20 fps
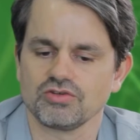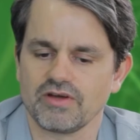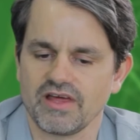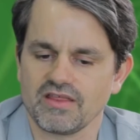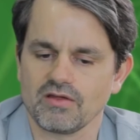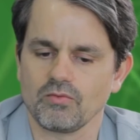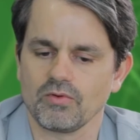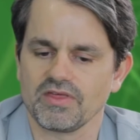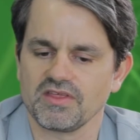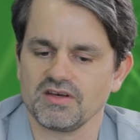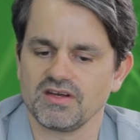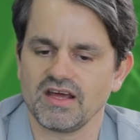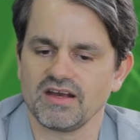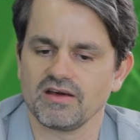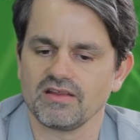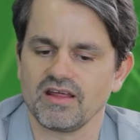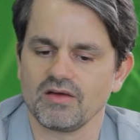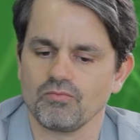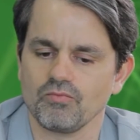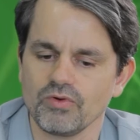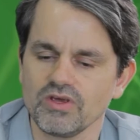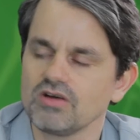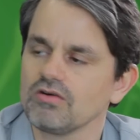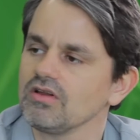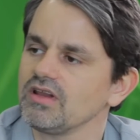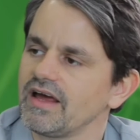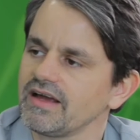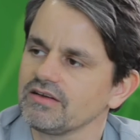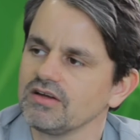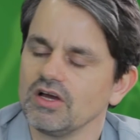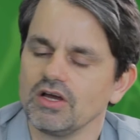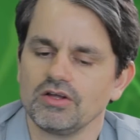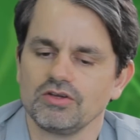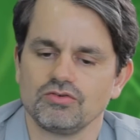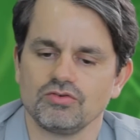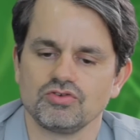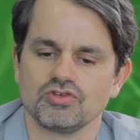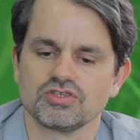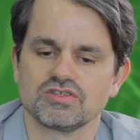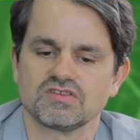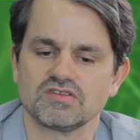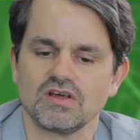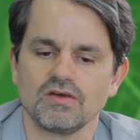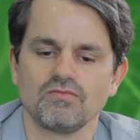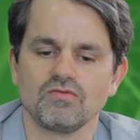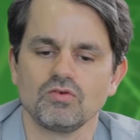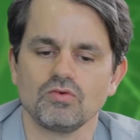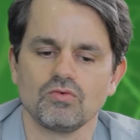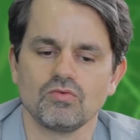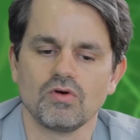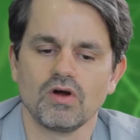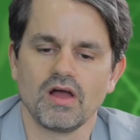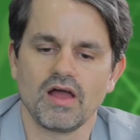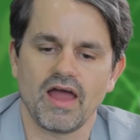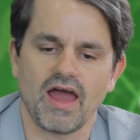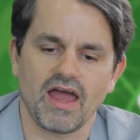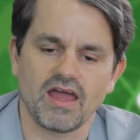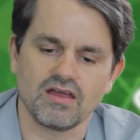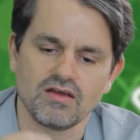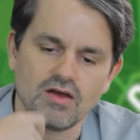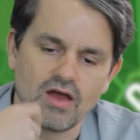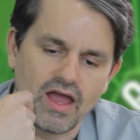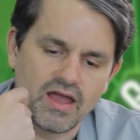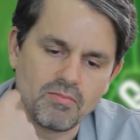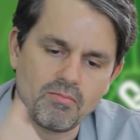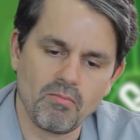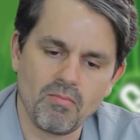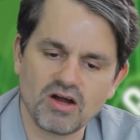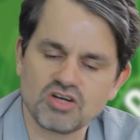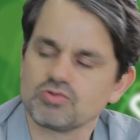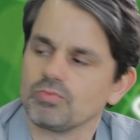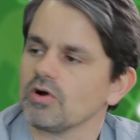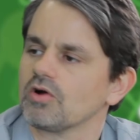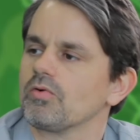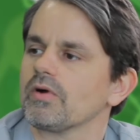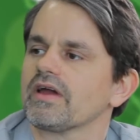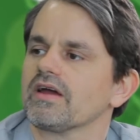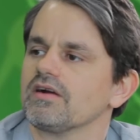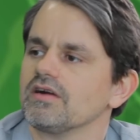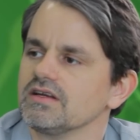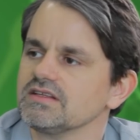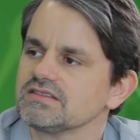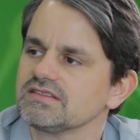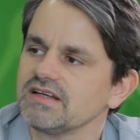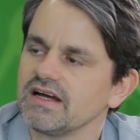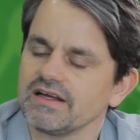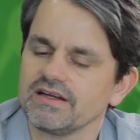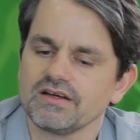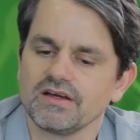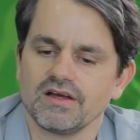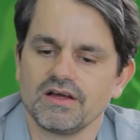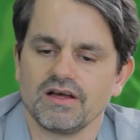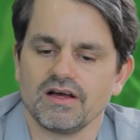it together with the data that we collect mm-hmm. to just give you a much more quicker insight.